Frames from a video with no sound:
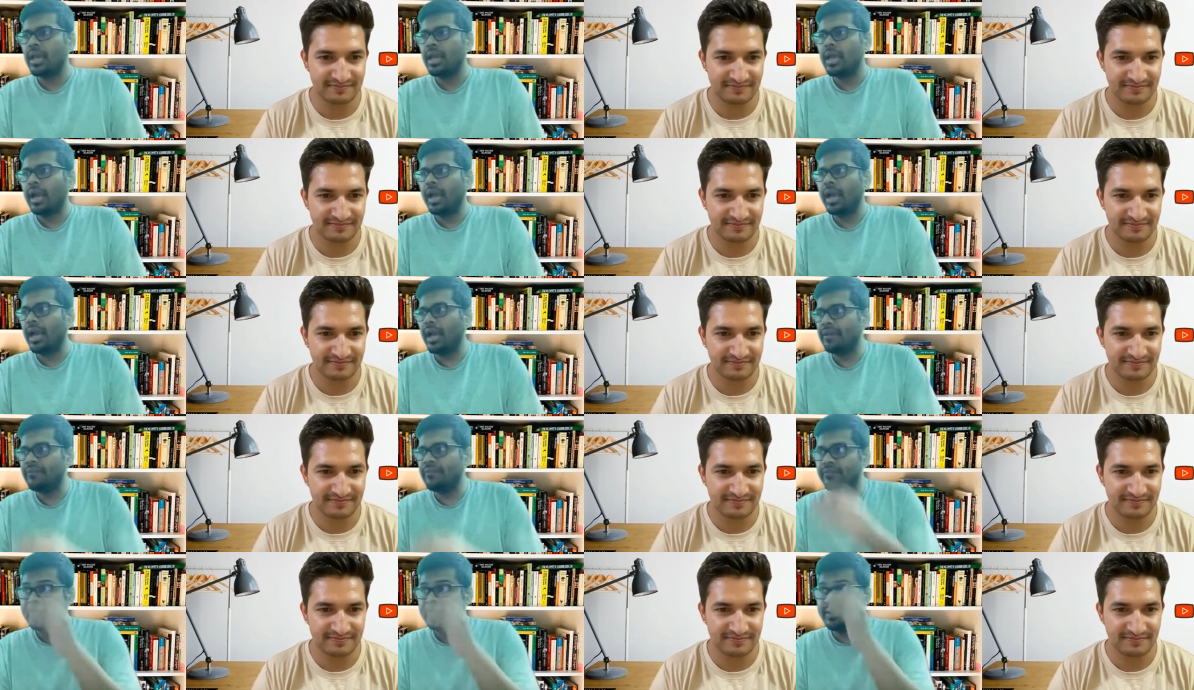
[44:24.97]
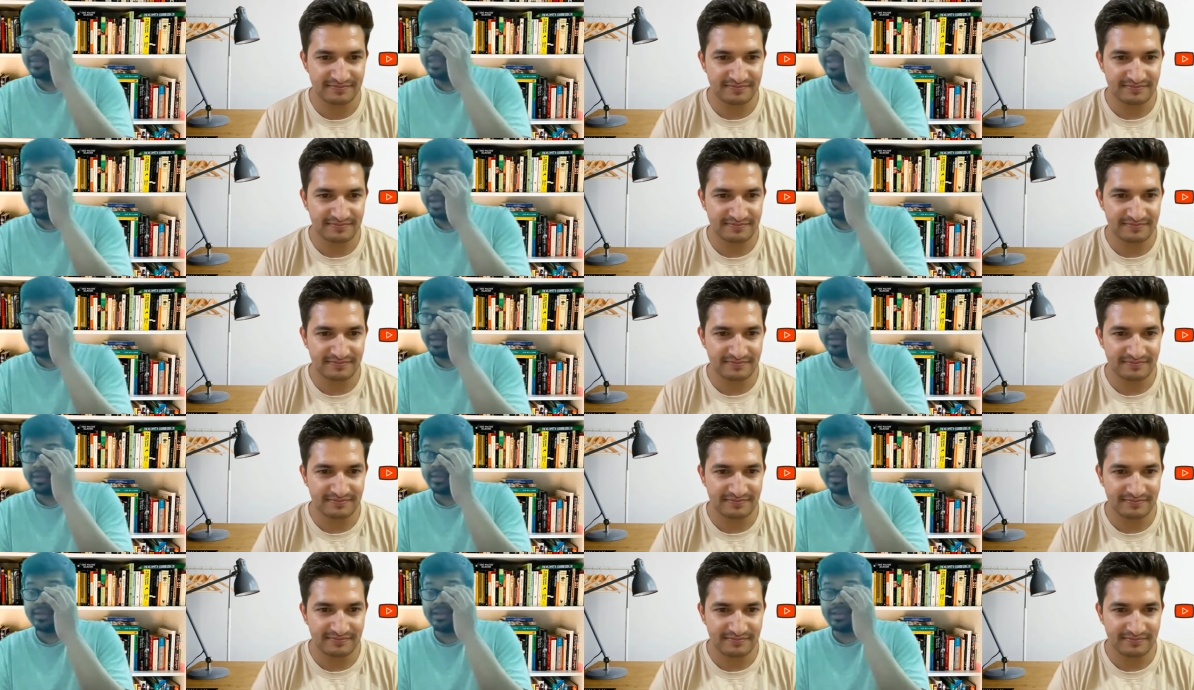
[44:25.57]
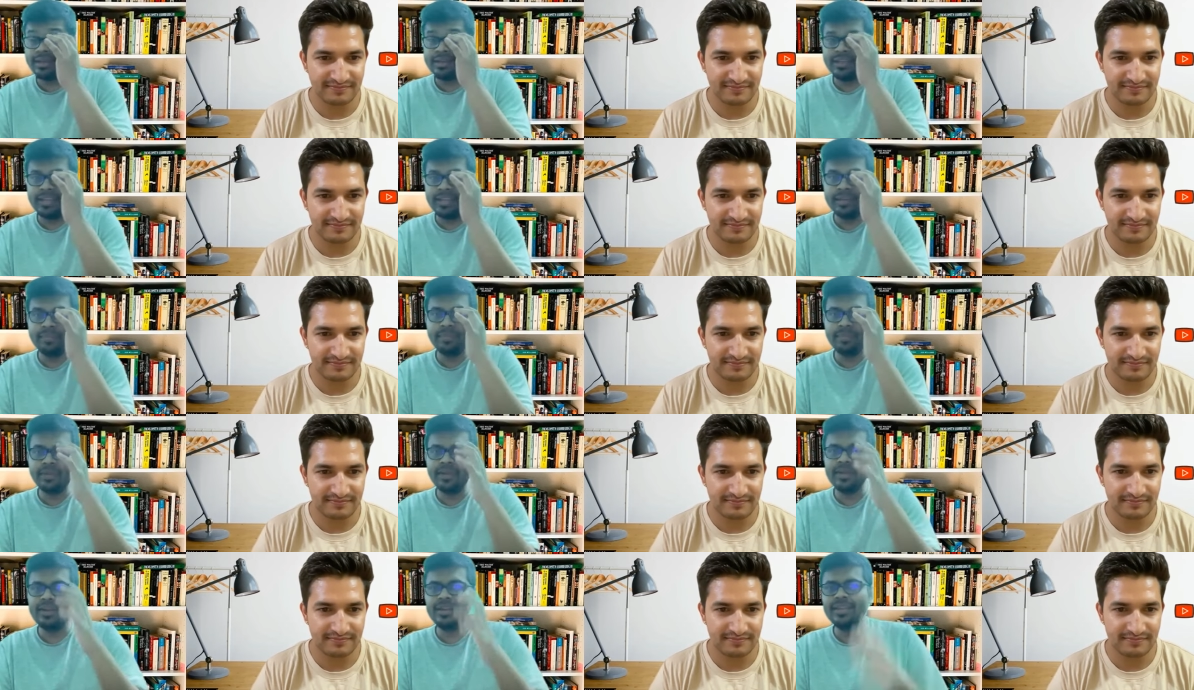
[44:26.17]
Speaker 1: I feel that uh,
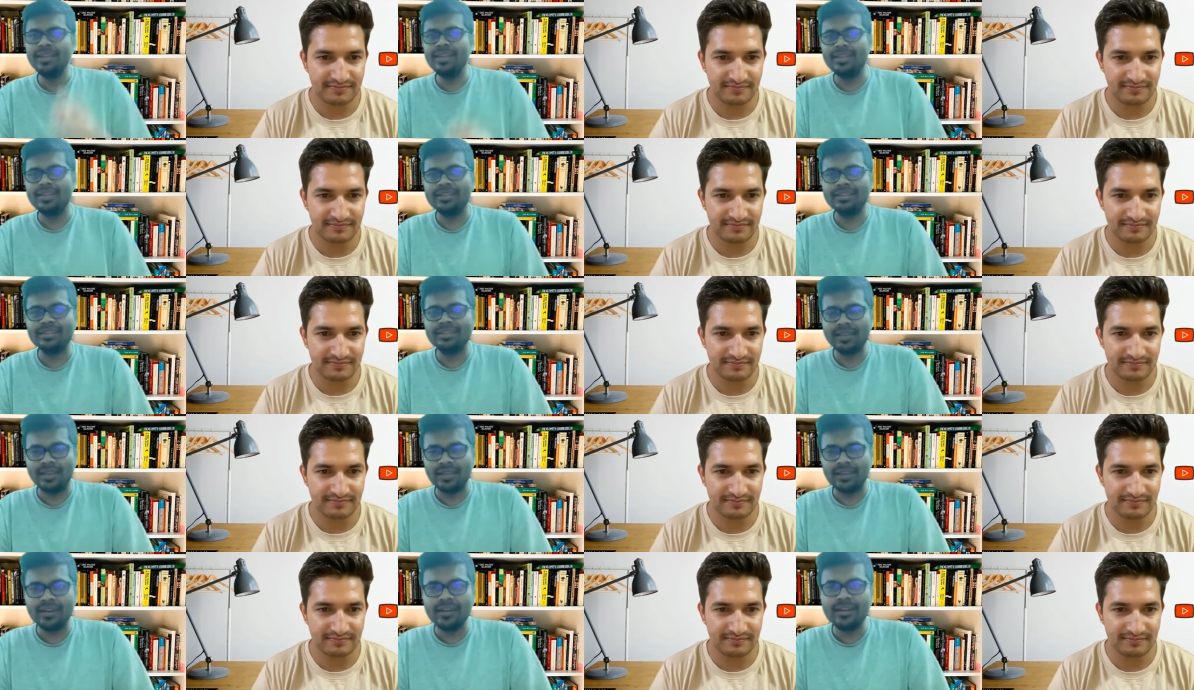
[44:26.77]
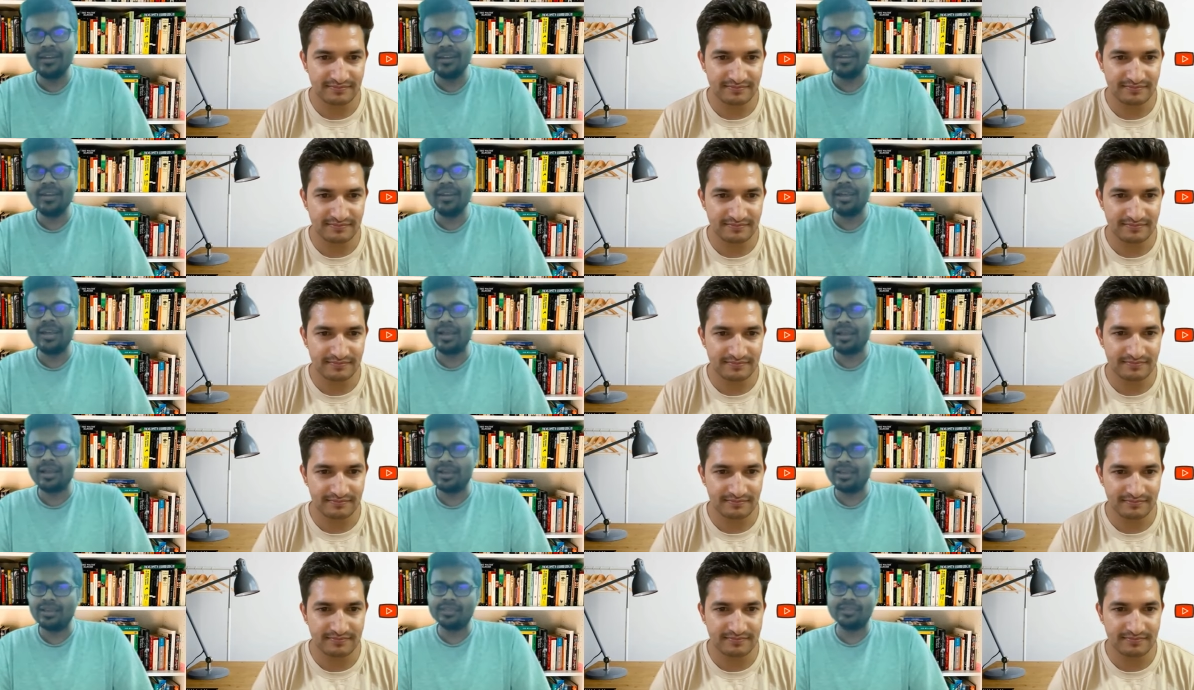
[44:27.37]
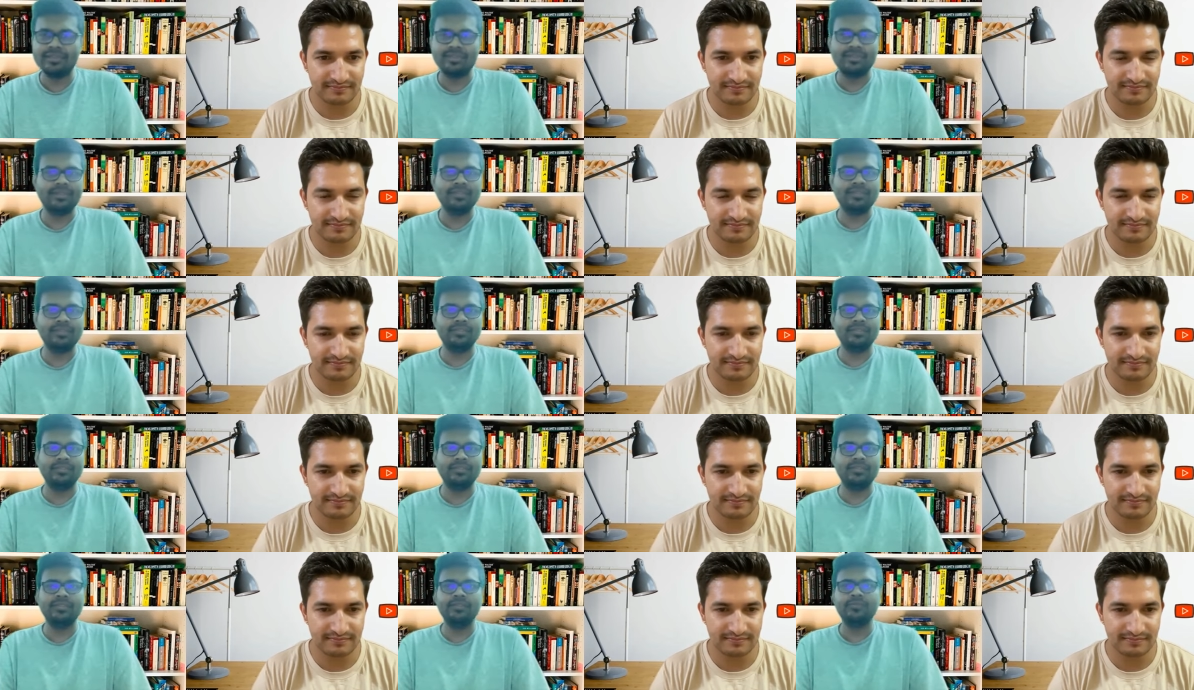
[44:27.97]
deep learning in general, uh, it's
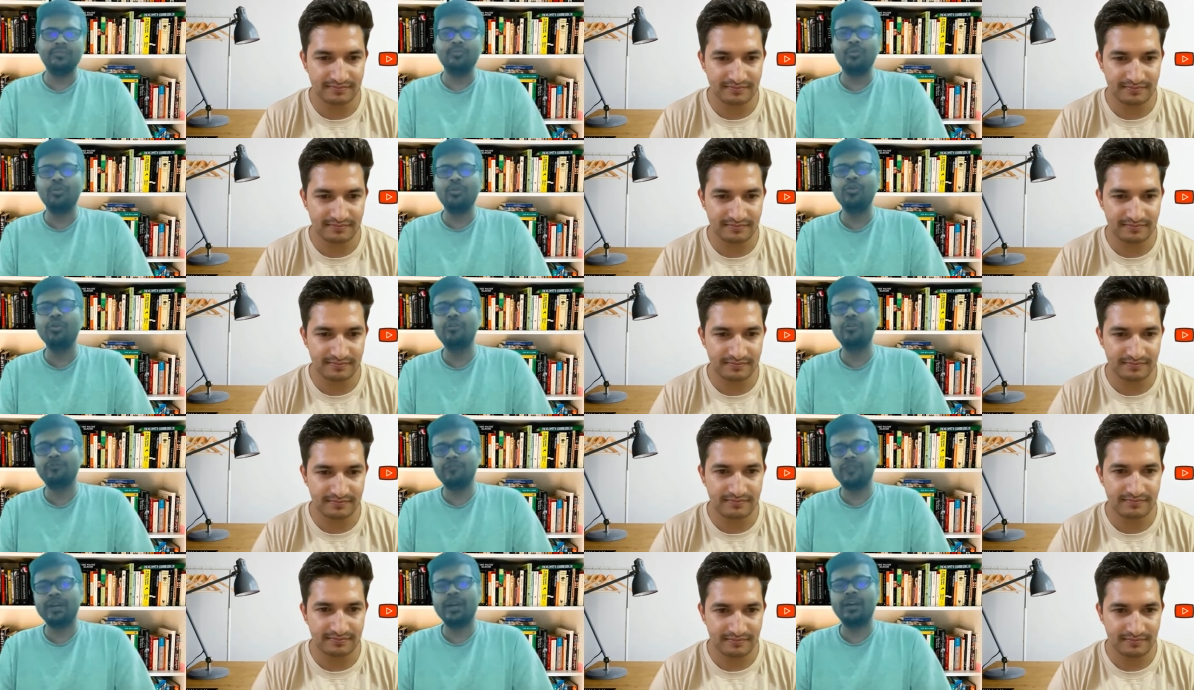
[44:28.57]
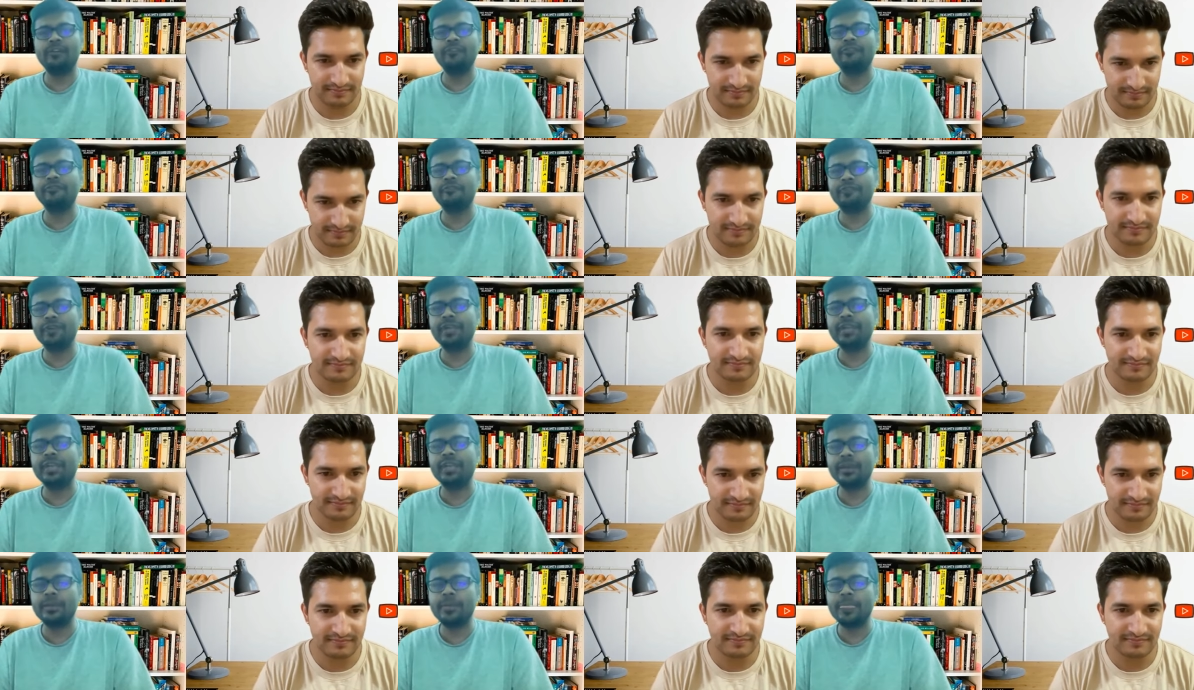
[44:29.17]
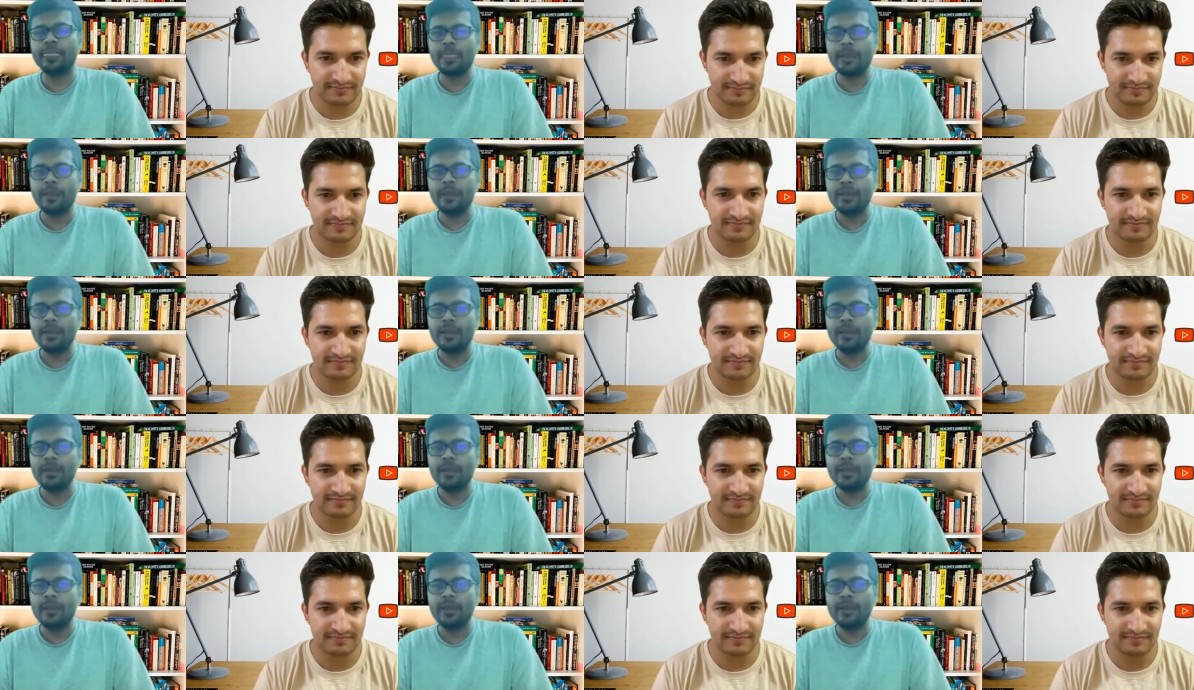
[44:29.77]
it's it's mode of curve fitting